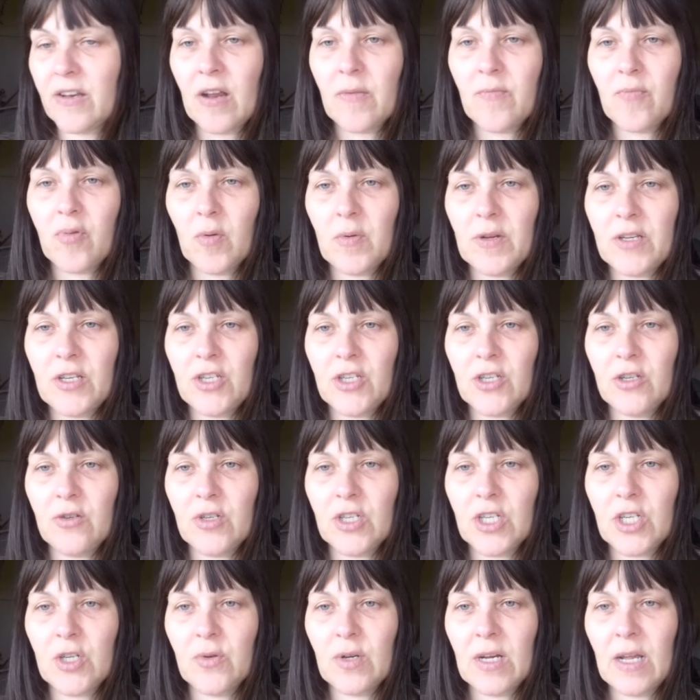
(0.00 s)
and I'm probably due
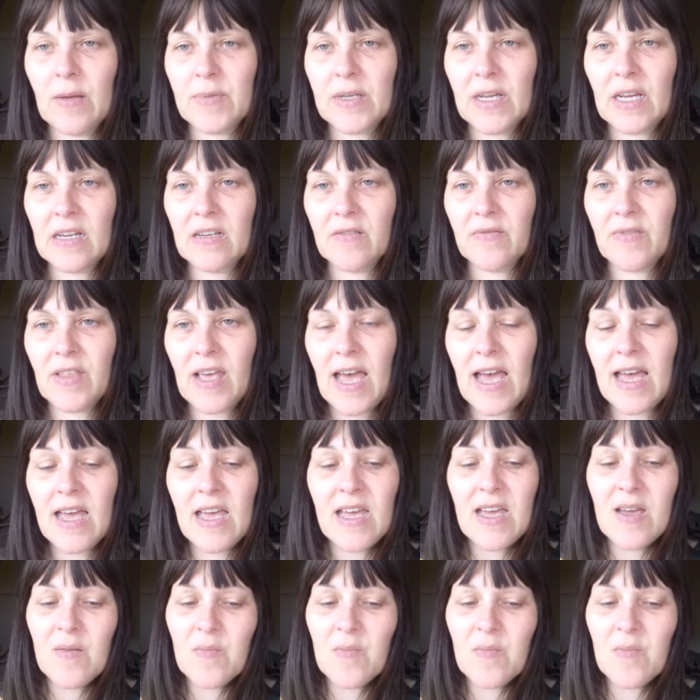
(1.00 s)
to do an update of that.